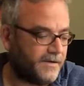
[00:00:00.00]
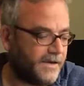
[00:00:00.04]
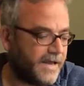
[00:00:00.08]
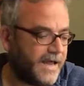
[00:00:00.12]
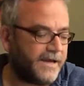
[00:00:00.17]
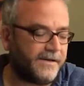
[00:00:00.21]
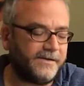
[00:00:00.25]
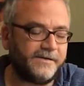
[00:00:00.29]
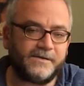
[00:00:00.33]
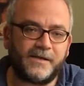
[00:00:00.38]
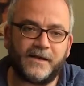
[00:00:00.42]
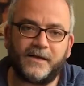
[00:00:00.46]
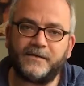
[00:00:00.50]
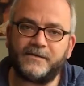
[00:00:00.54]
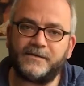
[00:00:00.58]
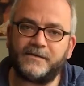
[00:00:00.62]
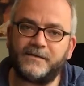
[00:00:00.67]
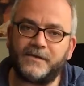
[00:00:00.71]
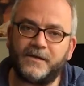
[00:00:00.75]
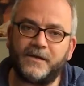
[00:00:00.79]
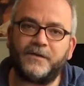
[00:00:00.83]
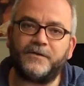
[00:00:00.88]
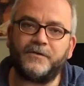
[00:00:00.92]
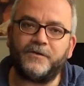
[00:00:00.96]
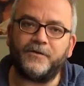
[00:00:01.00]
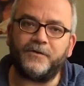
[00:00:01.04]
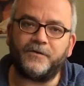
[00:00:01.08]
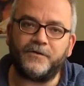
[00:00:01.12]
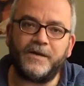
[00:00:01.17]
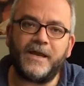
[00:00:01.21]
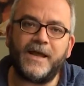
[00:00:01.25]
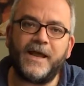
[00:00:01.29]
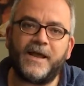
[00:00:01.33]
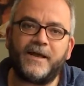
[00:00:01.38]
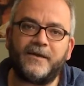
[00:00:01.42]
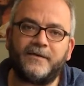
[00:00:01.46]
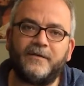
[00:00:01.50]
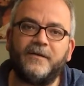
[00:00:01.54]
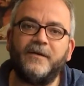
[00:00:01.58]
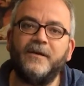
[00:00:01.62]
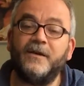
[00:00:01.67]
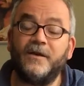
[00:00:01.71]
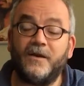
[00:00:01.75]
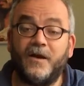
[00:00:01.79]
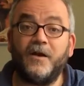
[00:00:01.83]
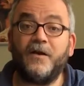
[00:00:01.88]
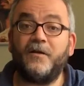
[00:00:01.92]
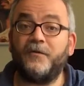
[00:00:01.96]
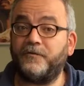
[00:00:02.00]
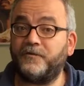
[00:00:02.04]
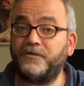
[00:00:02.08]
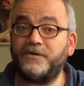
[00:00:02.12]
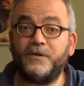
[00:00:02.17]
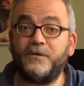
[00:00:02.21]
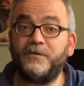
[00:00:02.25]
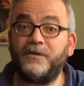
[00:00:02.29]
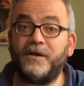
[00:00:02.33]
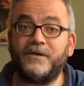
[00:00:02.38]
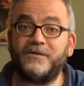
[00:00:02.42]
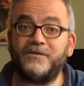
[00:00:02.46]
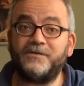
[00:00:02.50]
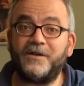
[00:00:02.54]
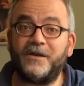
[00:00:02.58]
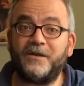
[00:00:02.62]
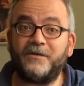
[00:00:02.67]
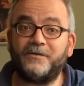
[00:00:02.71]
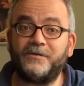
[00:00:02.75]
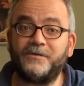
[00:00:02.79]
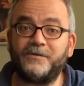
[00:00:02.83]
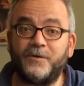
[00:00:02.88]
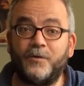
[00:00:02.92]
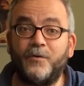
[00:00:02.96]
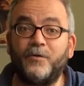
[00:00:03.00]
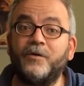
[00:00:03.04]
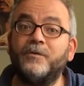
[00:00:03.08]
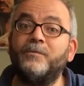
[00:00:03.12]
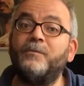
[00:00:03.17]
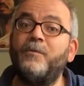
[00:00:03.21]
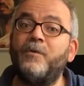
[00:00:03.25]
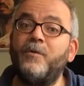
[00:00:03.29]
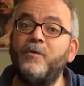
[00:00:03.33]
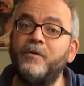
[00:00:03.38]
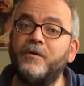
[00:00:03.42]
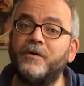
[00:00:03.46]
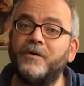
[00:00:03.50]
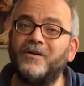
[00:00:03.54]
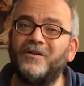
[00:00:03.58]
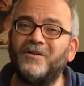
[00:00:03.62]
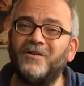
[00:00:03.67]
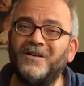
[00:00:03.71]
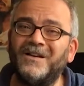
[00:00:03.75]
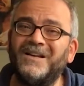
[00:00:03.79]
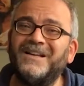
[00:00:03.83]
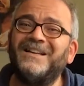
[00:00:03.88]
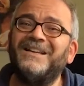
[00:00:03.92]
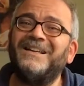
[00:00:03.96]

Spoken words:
excess on your net of $2,000 or more,